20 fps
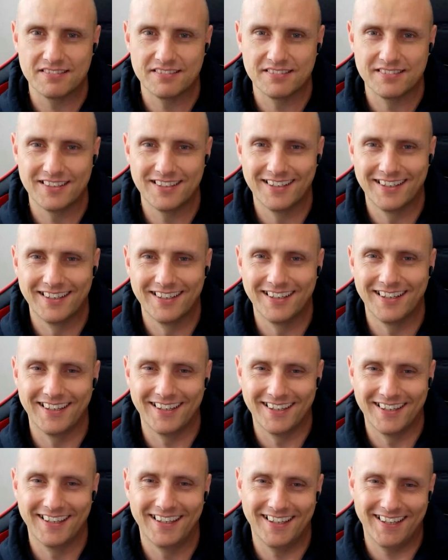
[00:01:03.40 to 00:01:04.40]

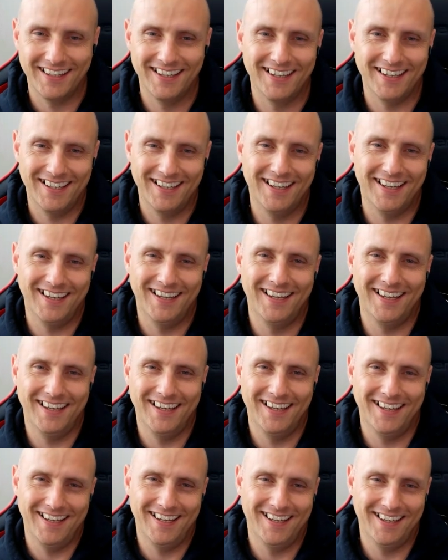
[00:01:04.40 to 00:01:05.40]

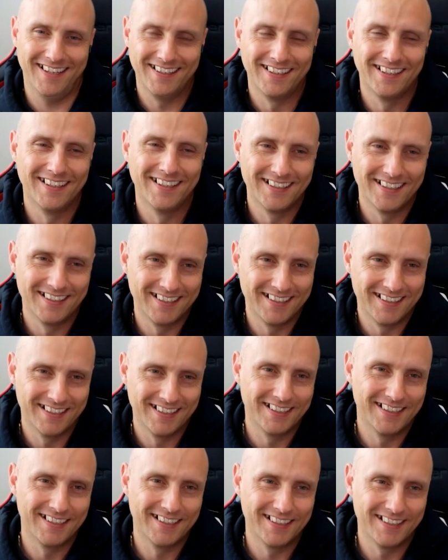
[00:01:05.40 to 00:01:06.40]

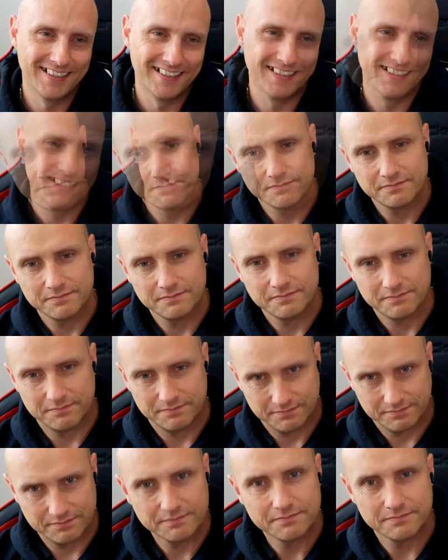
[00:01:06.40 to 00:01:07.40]

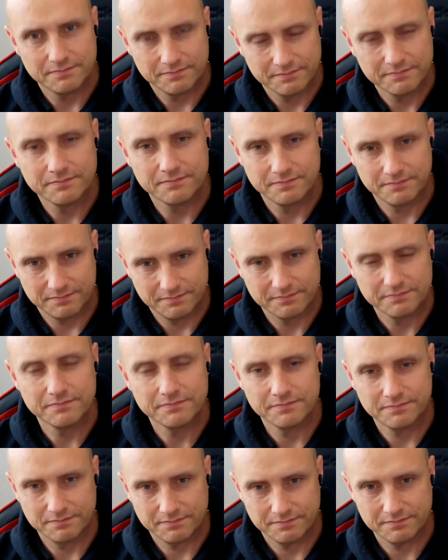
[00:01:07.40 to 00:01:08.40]

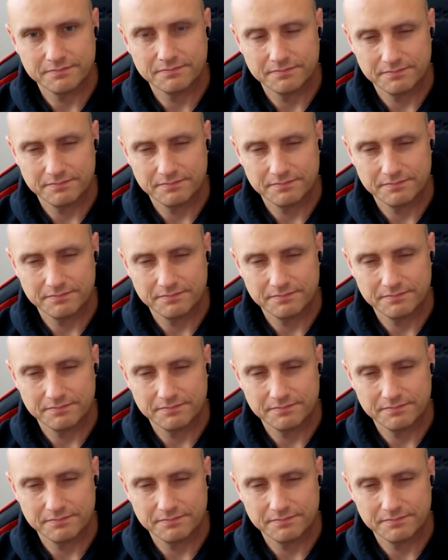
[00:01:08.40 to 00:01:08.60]
No words are spoken by the person on screen.